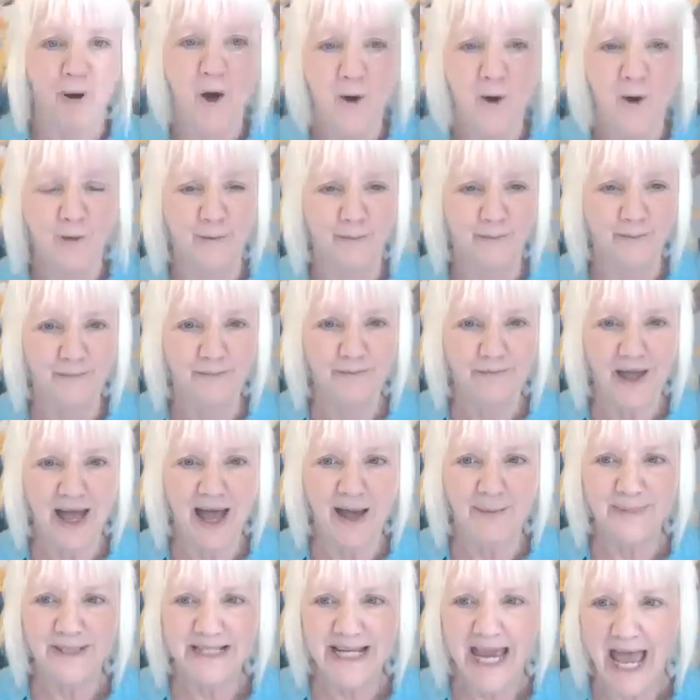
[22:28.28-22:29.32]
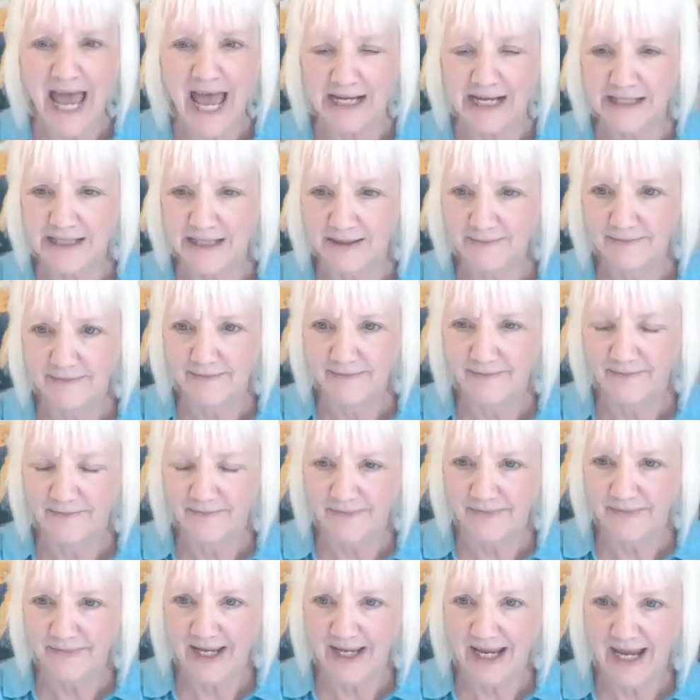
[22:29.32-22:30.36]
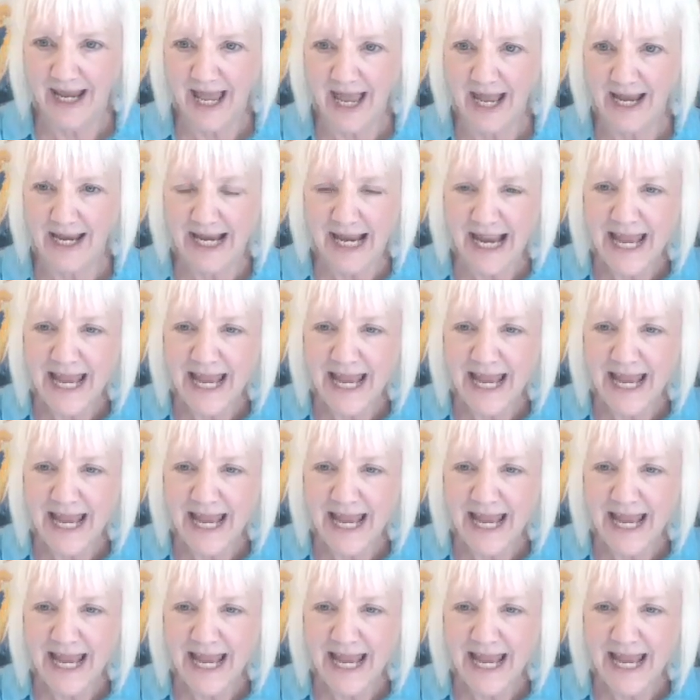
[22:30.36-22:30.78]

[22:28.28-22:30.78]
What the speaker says: Boom, I'm tagged. Okay.